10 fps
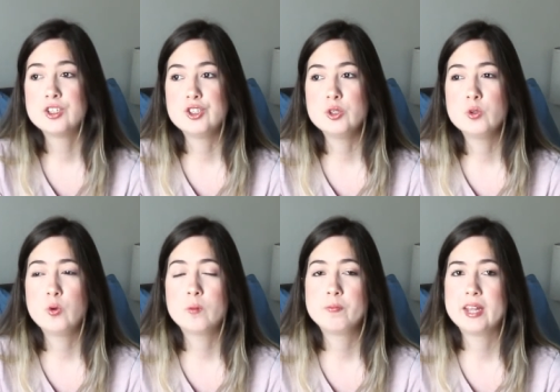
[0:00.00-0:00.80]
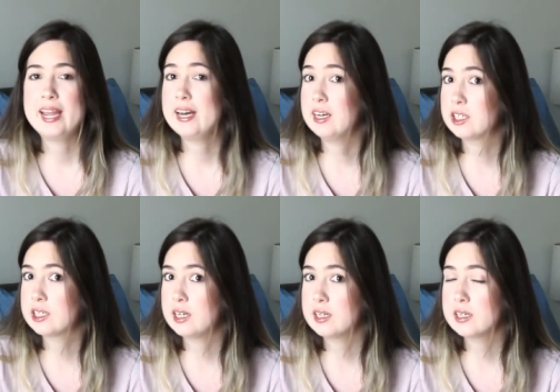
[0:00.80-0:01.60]
to
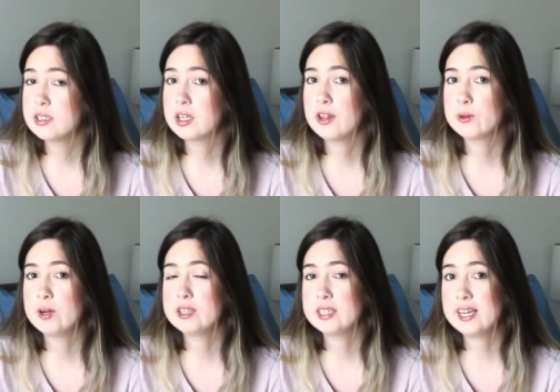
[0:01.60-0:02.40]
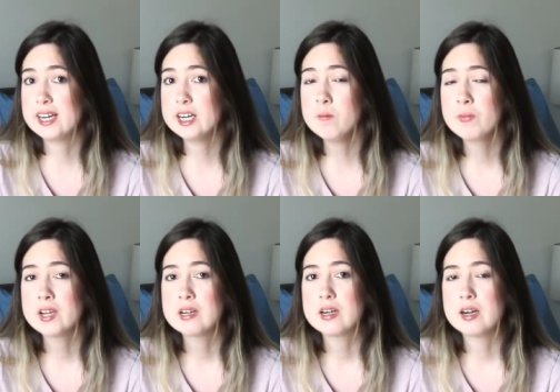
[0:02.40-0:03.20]
$800 throughout the year,
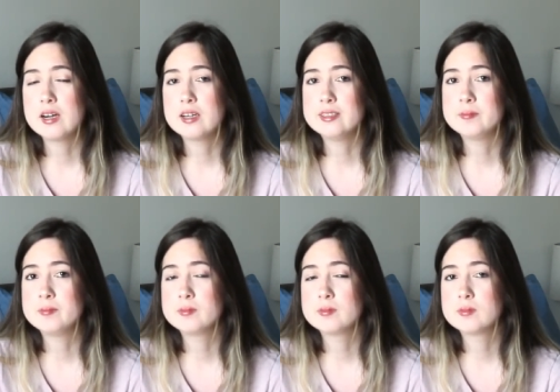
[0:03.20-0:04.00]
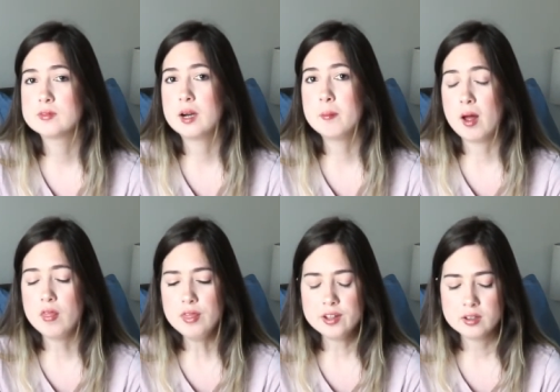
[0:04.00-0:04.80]
a
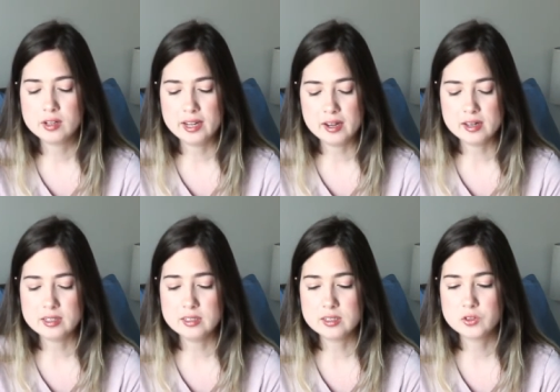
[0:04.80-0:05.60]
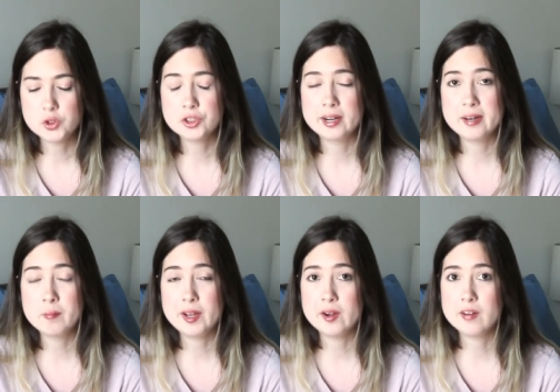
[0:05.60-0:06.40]
month, and to try and
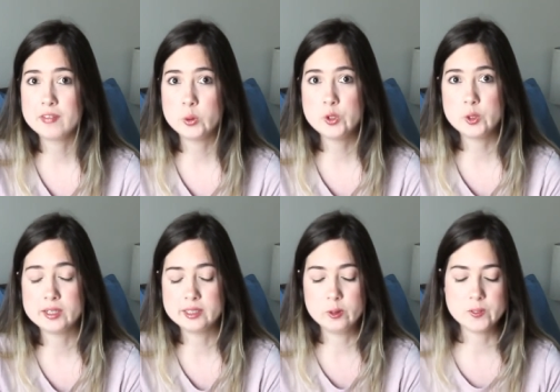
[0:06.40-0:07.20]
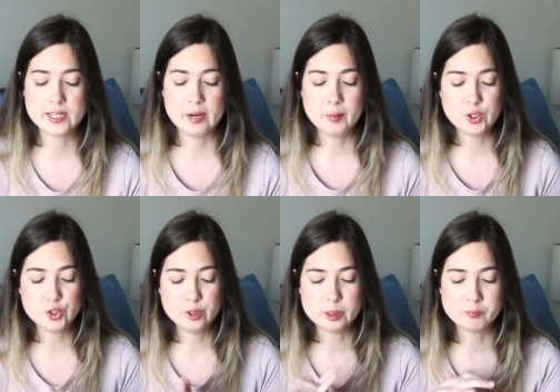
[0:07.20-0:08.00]
pay off those student loans that I
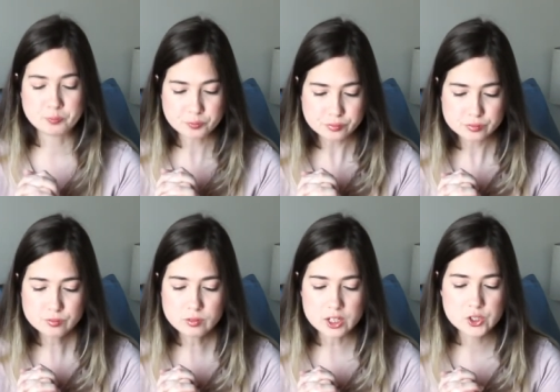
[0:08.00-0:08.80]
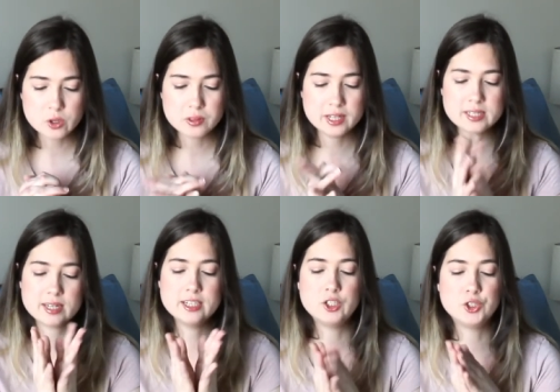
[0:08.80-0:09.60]
mentioned. So things
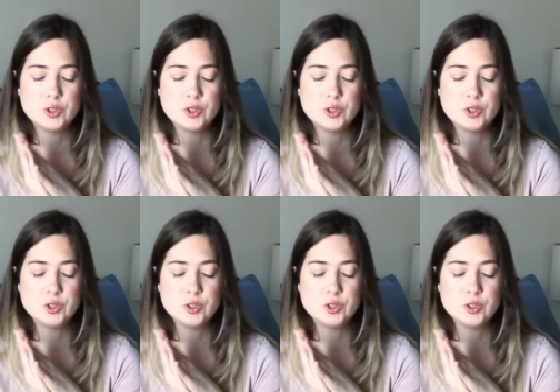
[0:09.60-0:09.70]
that I do